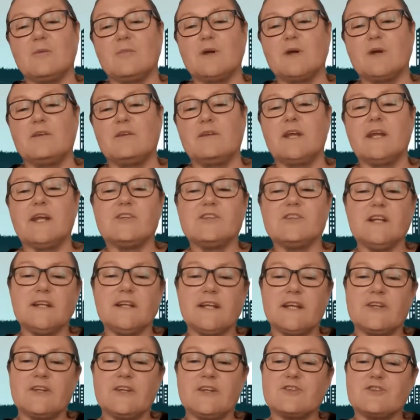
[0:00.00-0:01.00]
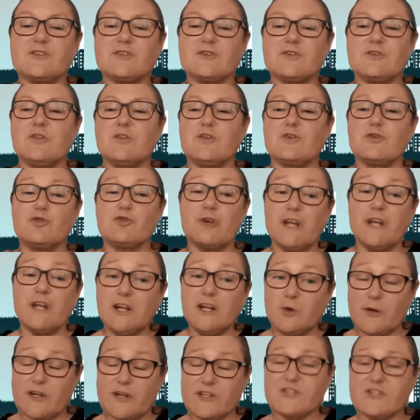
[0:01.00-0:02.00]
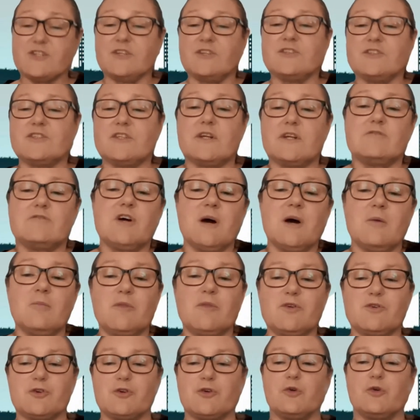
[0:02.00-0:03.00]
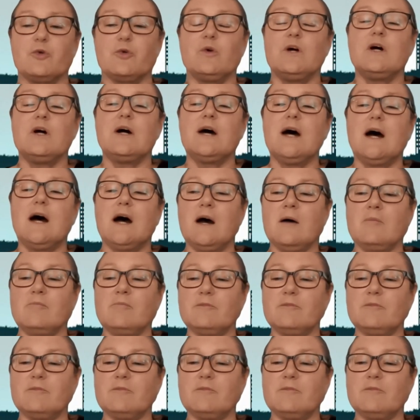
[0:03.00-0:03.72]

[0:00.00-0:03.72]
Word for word: Thank you, Hamed. That actually links to three questions that have come through.